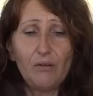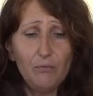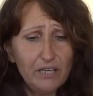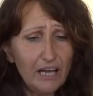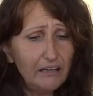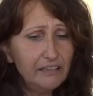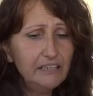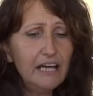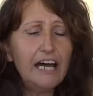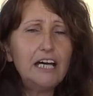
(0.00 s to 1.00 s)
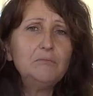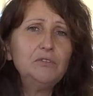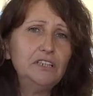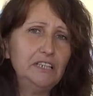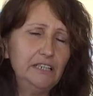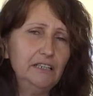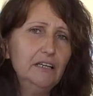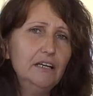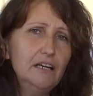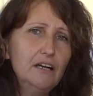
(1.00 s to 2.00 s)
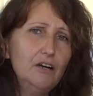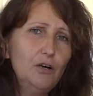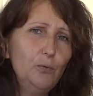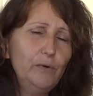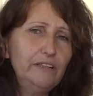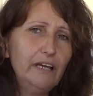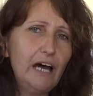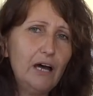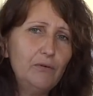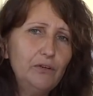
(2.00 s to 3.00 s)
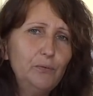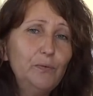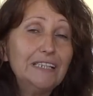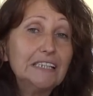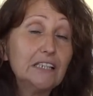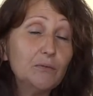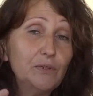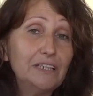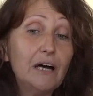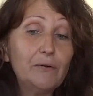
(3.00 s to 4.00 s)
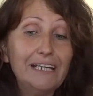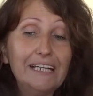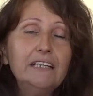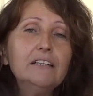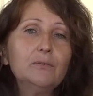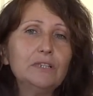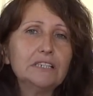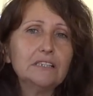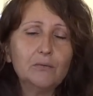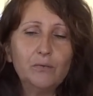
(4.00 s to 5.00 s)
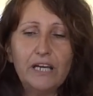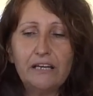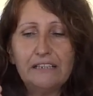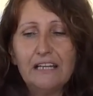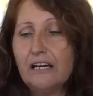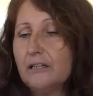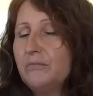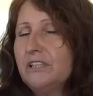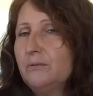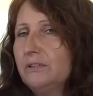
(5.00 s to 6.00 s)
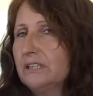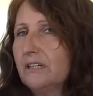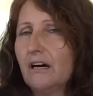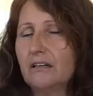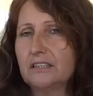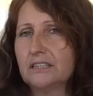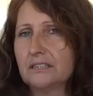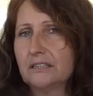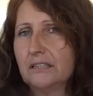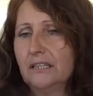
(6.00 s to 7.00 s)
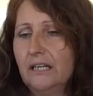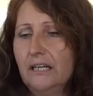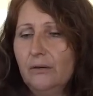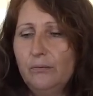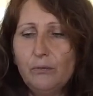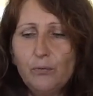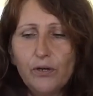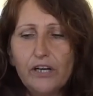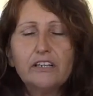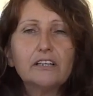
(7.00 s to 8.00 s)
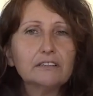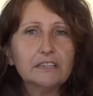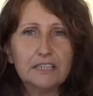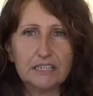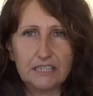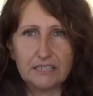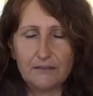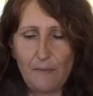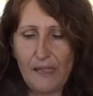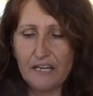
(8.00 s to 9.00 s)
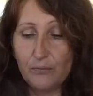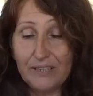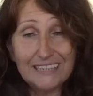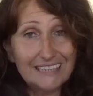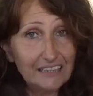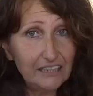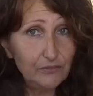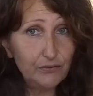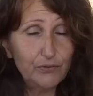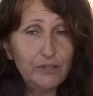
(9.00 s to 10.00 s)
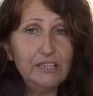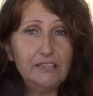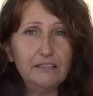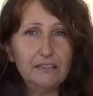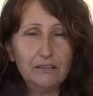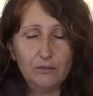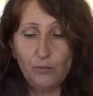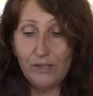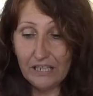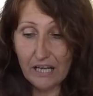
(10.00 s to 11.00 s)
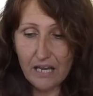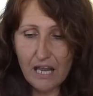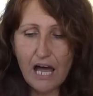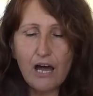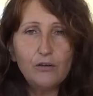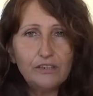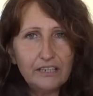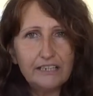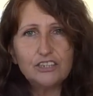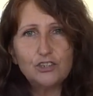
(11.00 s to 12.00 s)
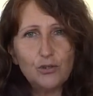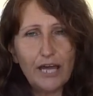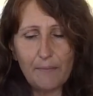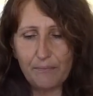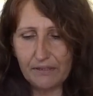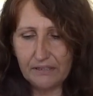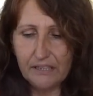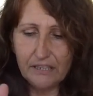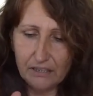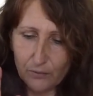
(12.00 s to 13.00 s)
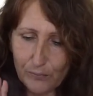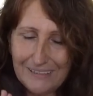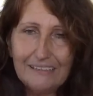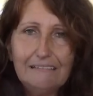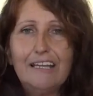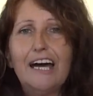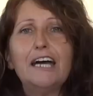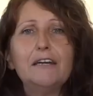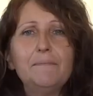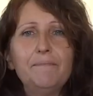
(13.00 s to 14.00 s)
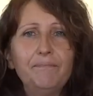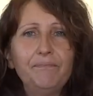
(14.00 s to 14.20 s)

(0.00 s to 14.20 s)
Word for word: we are in harmony, with our wisdom, with our inner wisdom. We are in harmony with God. We work on this. We set it free. We allow things to happen with the time,